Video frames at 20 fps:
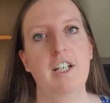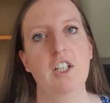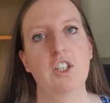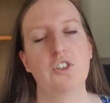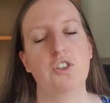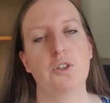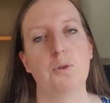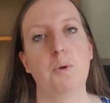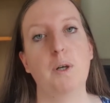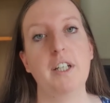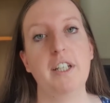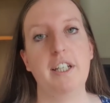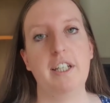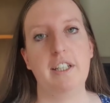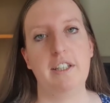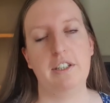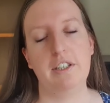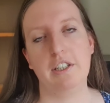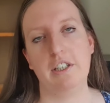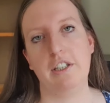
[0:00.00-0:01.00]
So what he
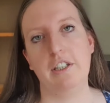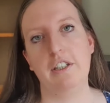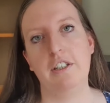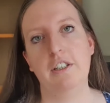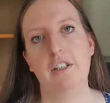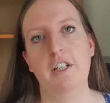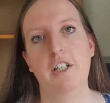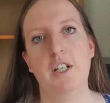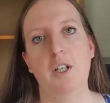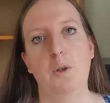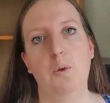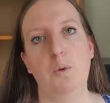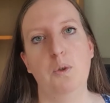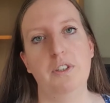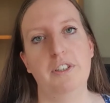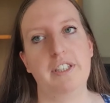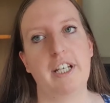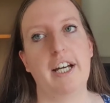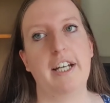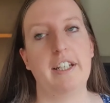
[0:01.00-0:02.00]
did
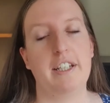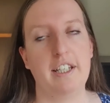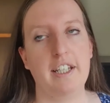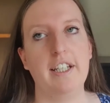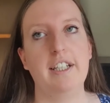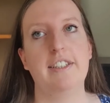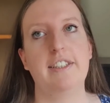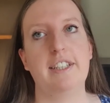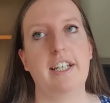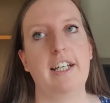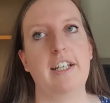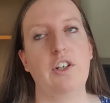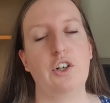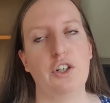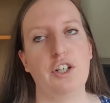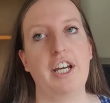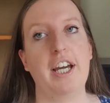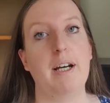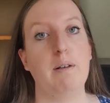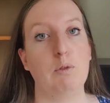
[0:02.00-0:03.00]
was that he said,
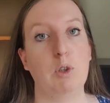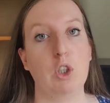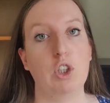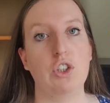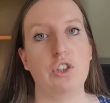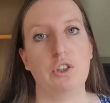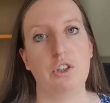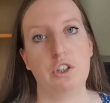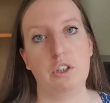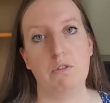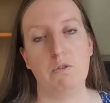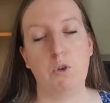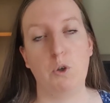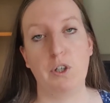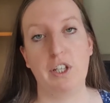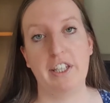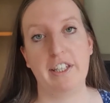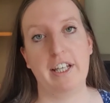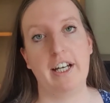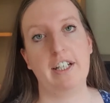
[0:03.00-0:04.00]
okay, I'm going to earn
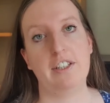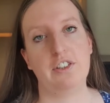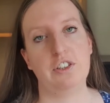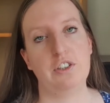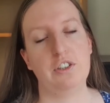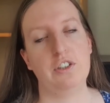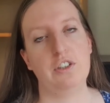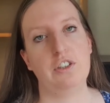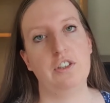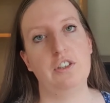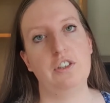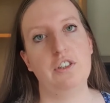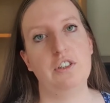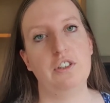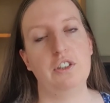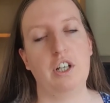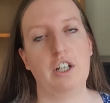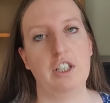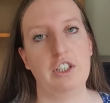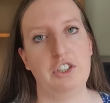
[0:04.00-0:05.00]
$40,000
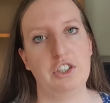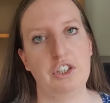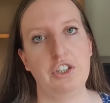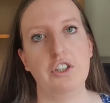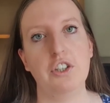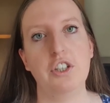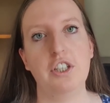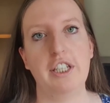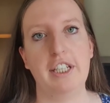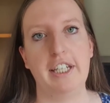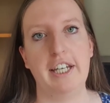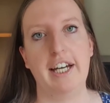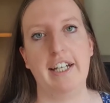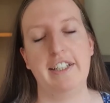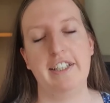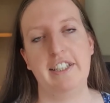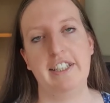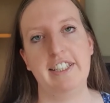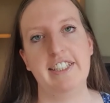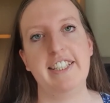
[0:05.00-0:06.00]
a year. He had
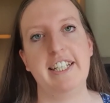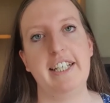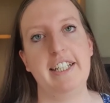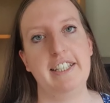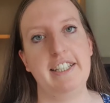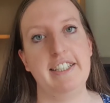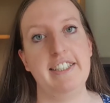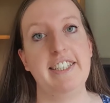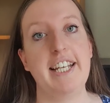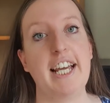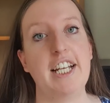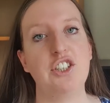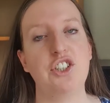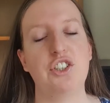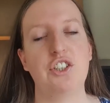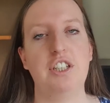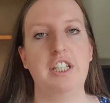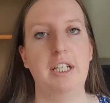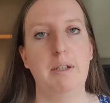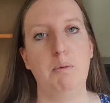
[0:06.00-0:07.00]
an
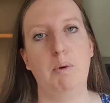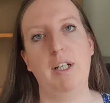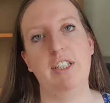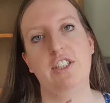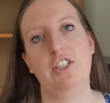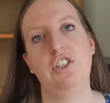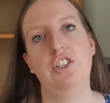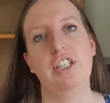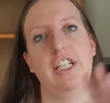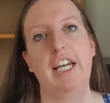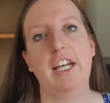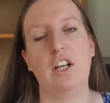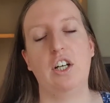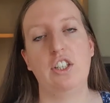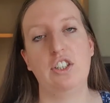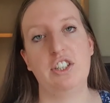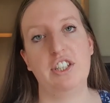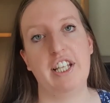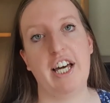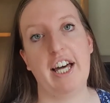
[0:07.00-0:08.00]
intention. He wanted to get
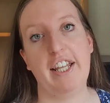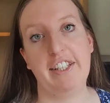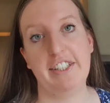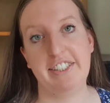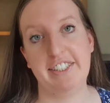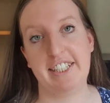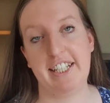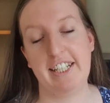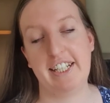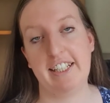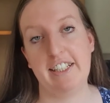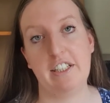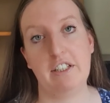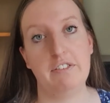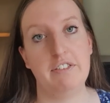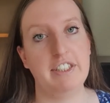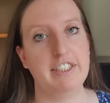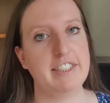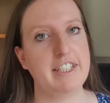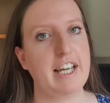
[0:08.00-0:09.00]
onto the other side
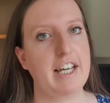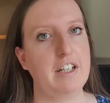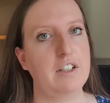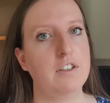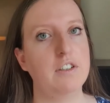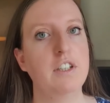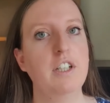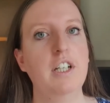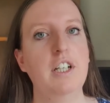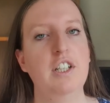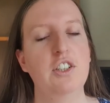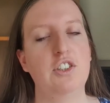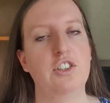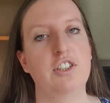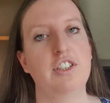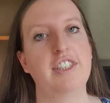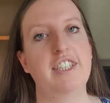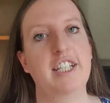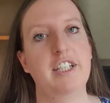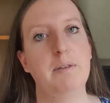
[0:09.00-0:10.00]
of the scale. So
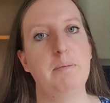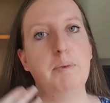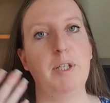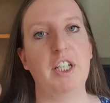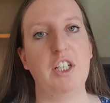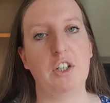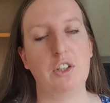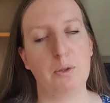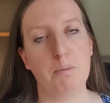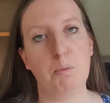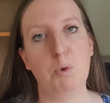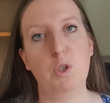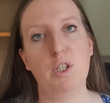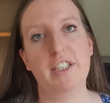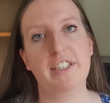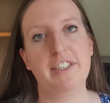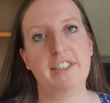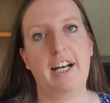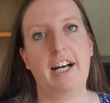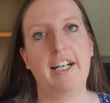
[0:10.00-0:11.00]
instead of being on the poor
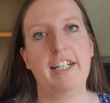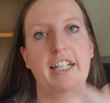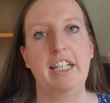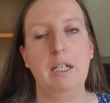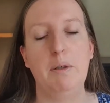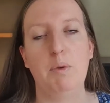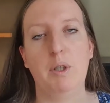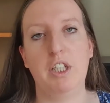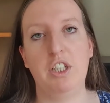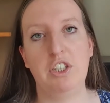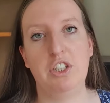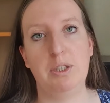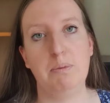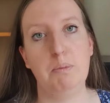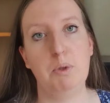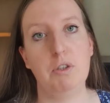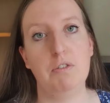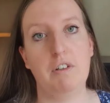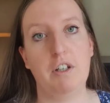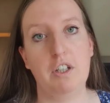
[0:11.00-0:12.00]
side, he wanted to
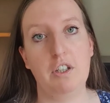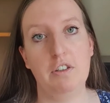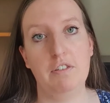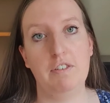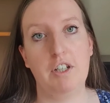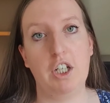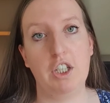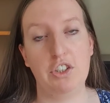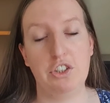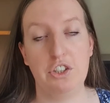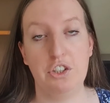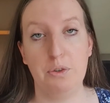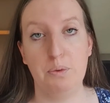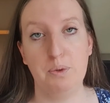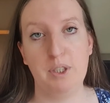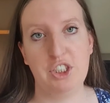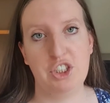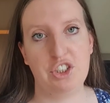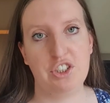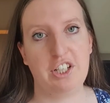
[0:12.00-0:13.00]
move over onto the
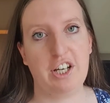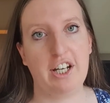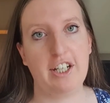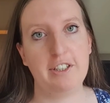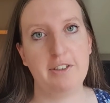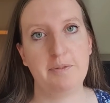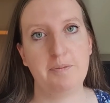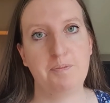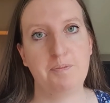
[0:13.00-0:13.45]
rich side.